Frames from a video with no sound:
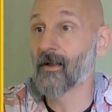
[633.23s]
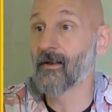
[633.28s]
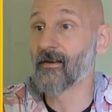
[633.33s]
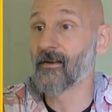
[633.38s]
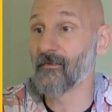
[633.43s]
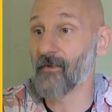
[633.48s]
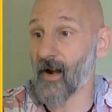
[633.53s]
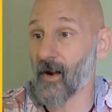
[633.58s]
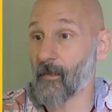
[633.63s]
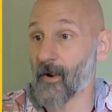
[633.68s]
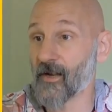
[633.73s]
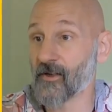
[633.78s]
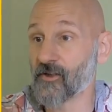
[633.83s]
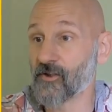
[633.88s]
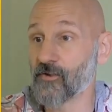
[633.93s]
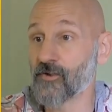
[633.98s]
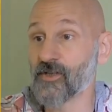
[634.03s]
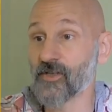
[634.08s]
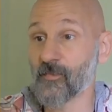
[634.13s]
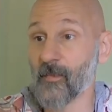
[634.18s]
divided by
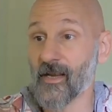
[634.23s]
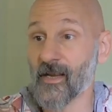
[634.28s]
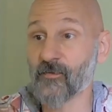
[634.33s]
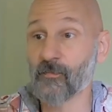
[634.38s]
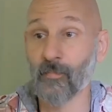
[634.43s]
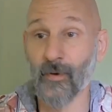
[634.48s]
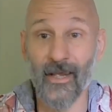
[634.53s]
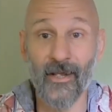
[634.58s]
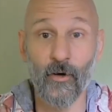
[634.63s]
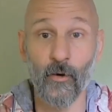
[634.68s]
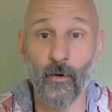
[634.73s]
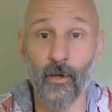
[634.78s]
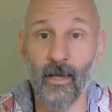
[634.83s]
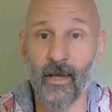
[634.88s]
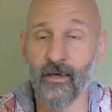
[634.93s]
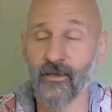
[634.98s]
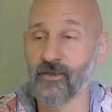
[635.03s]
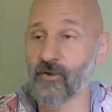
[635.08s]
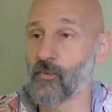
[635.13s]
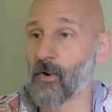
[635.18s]
2 just makes plain old
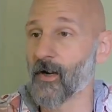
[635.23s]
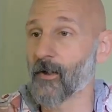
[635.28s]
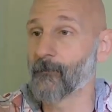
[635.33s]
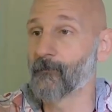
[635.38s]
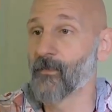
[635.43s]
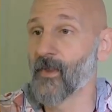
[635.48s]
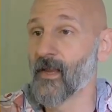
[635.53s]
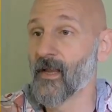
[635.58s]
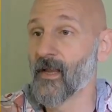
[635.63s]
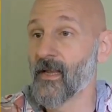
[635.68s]
x squared.